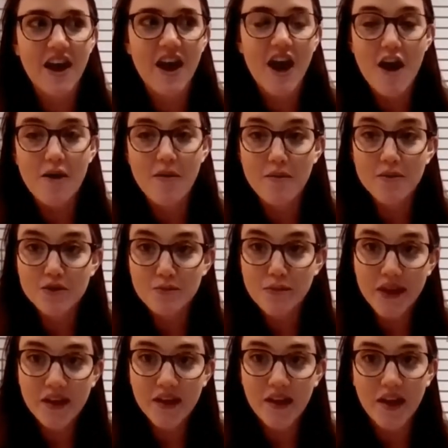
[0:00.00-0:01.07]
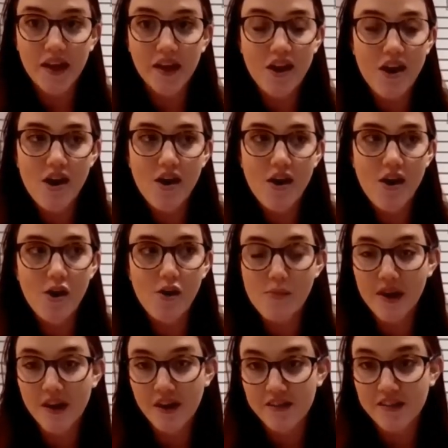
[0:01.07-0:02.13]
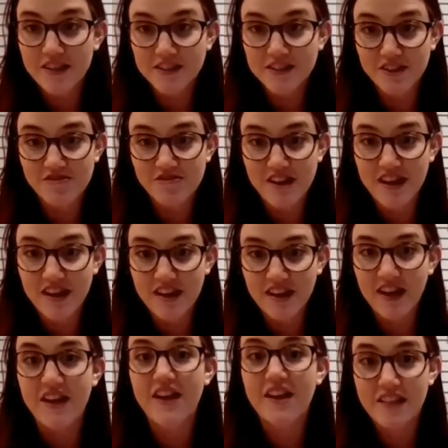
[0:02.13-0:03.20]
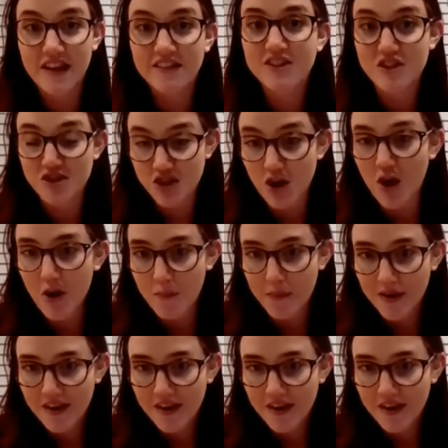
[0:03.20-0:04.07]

I remember just being like, oh my God, that's a career. Like, that's a job.